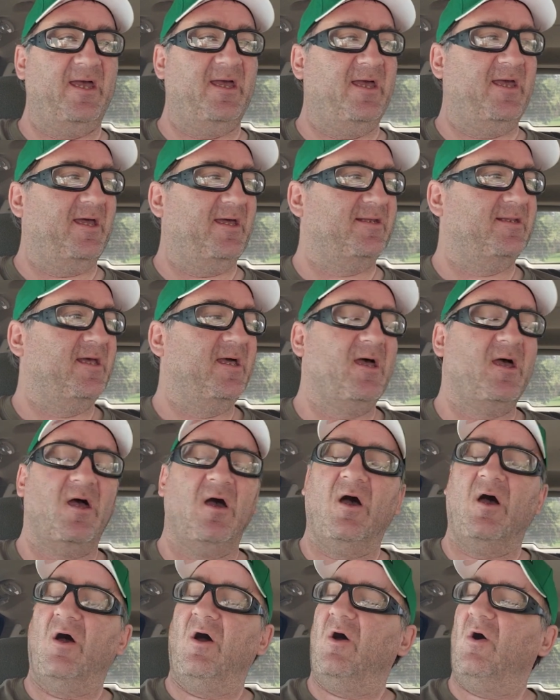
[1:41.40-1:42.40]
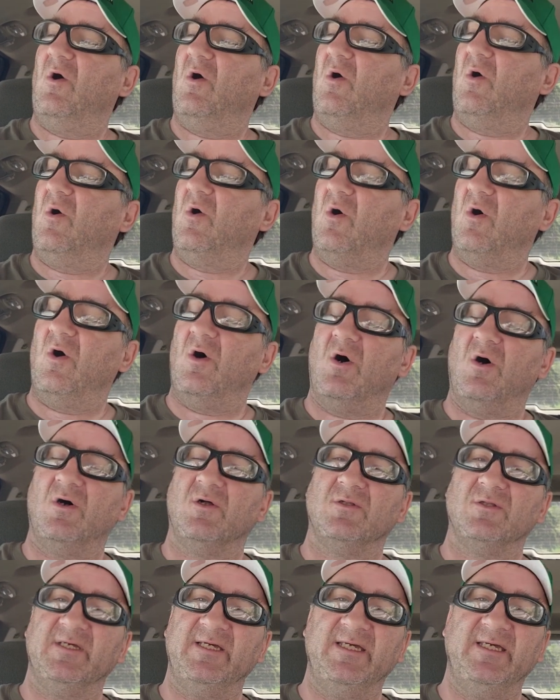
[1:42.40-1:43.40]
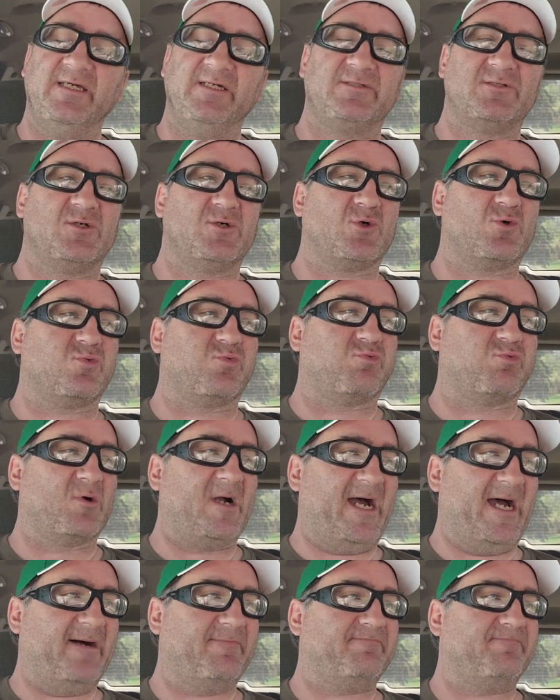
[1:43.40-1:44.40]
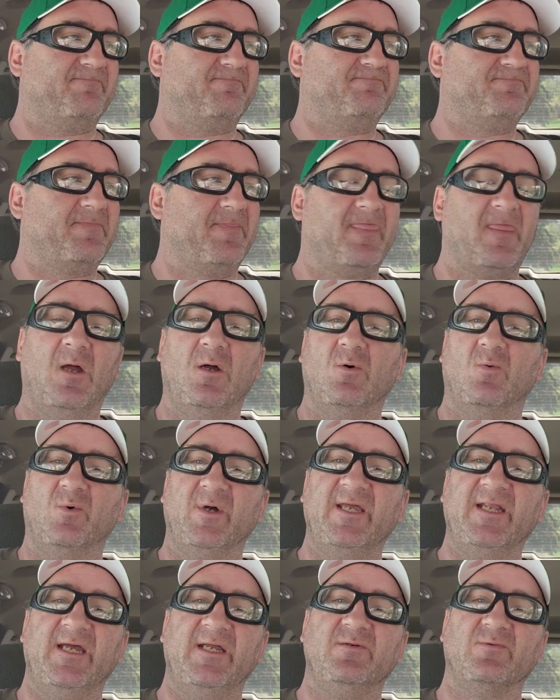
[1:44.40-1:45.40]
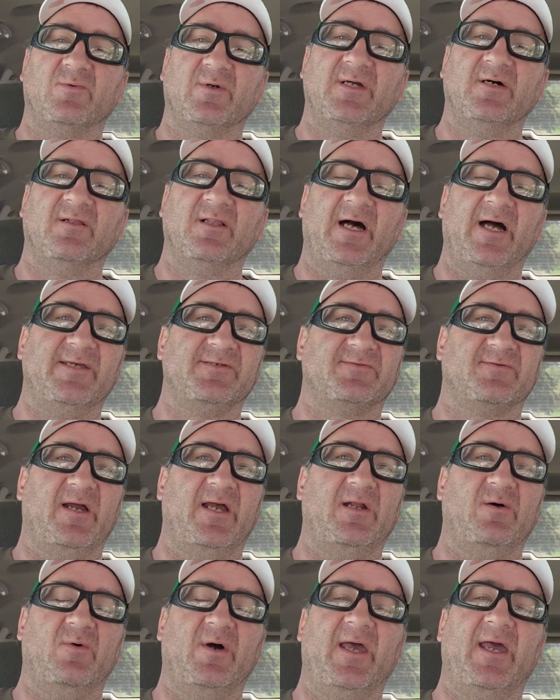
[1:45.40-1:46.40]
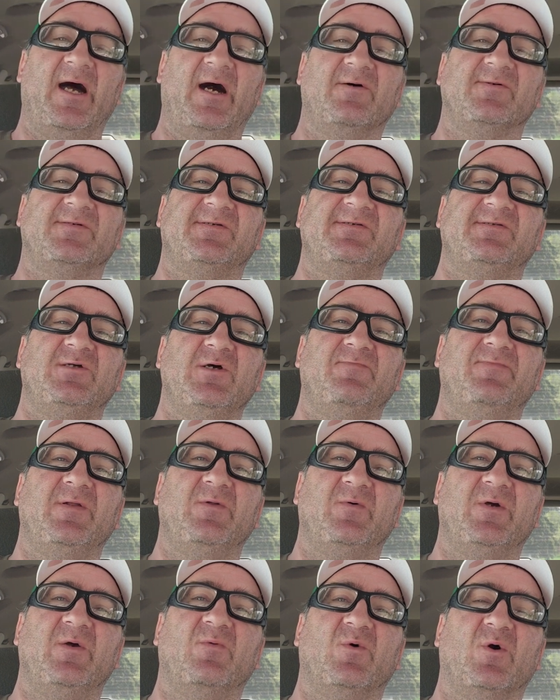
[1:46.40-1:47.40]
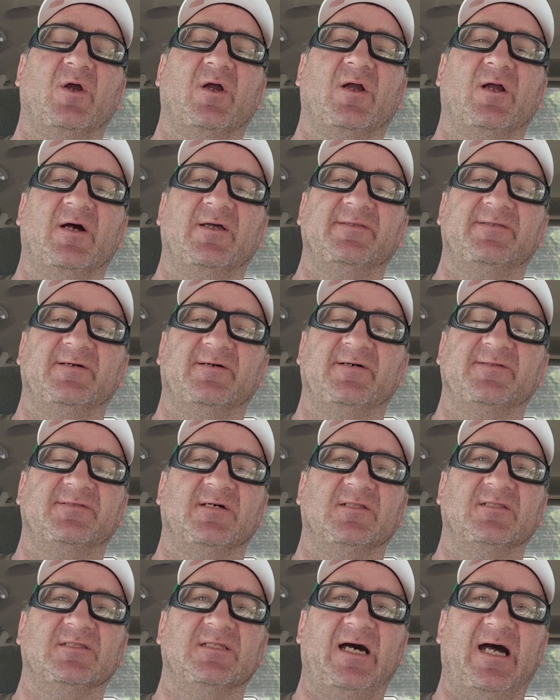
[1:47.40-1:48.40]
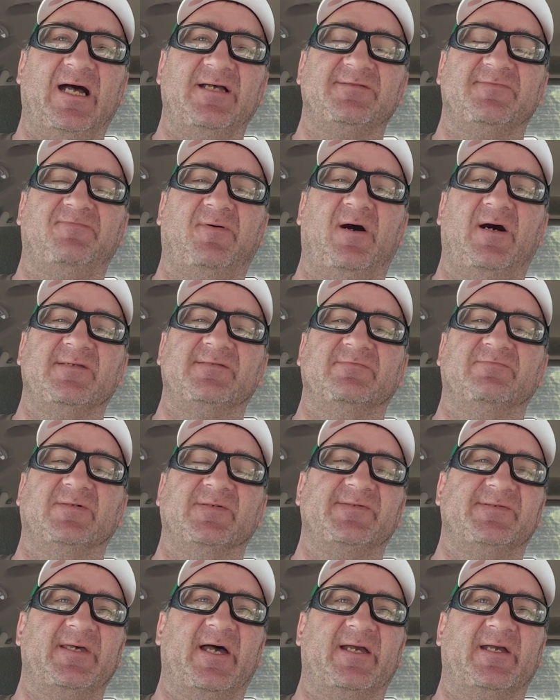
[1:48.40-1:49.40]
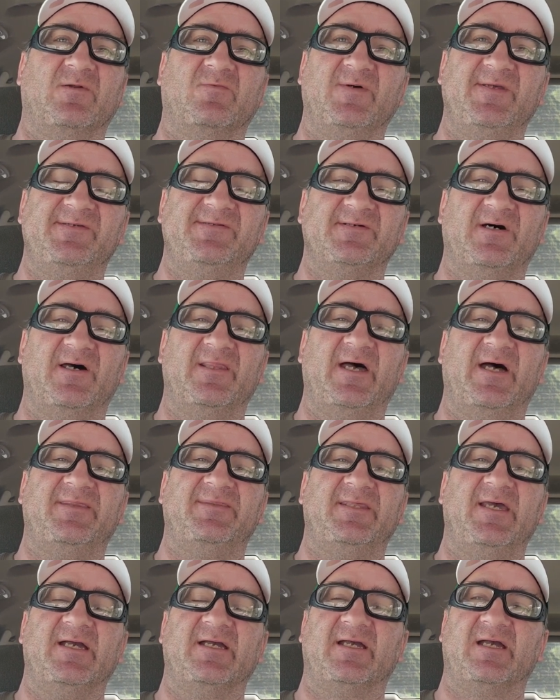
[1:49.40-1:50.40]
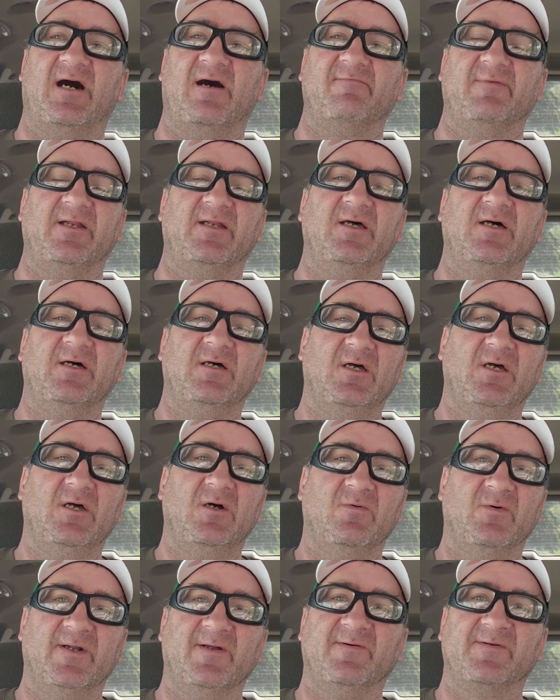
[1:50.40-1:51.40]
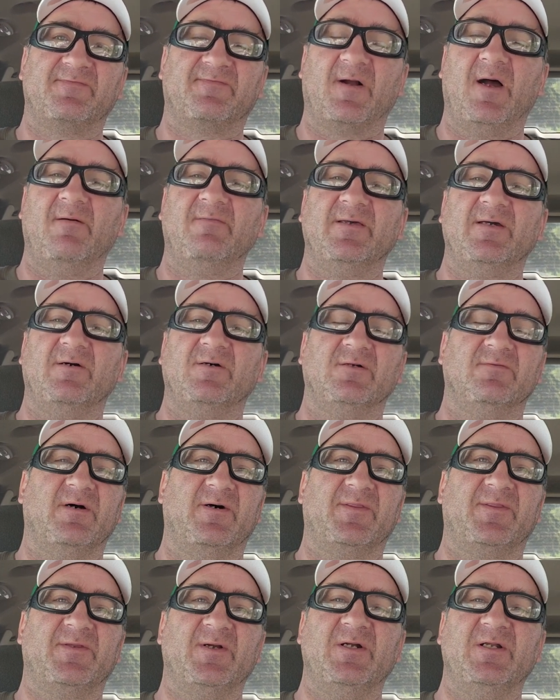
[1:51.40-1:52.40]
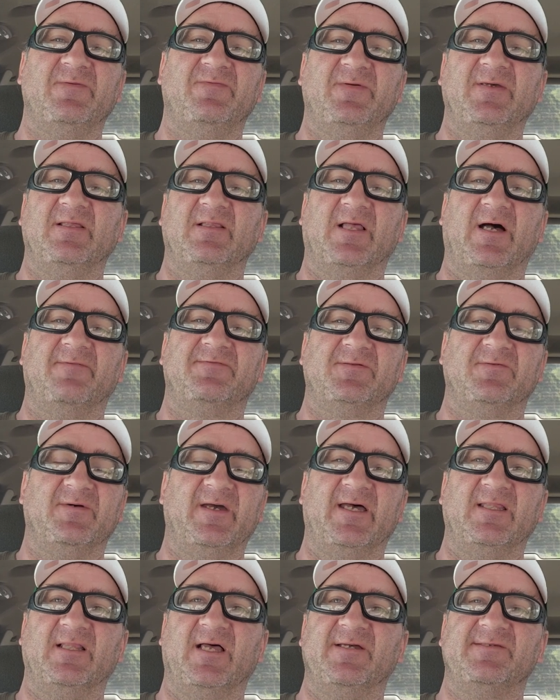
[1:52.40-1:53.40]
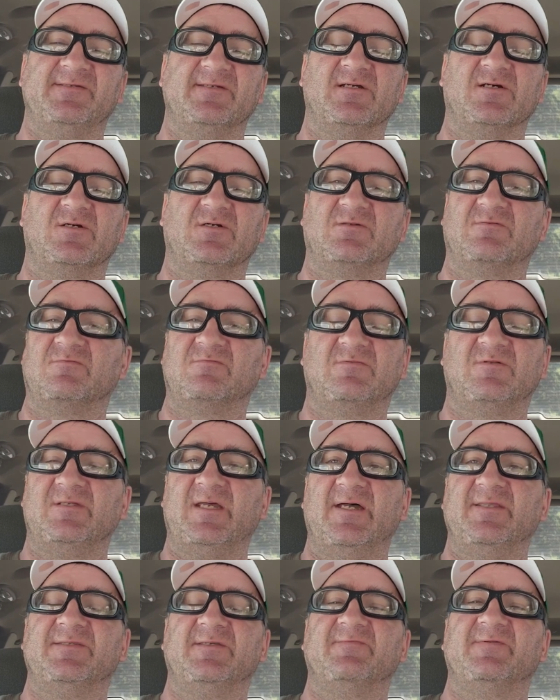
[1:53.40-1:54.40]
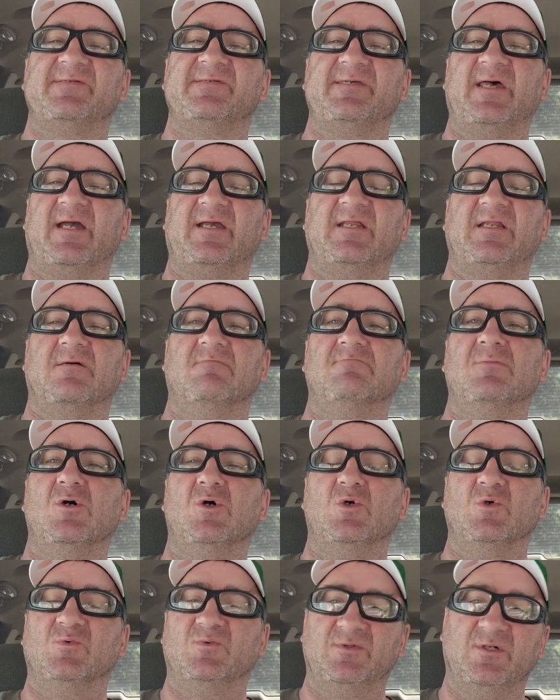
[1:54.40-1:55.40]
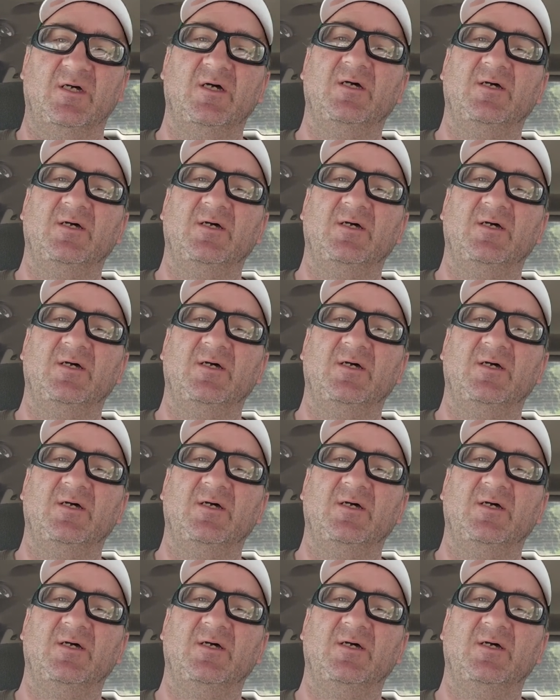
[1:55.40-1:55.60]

And holy crap. We didn't realize right away how stupid we were until at the last possible second. We saw that thing coming when it was probably only about 30 feet left. So we had less than a 1/10 of a second to move.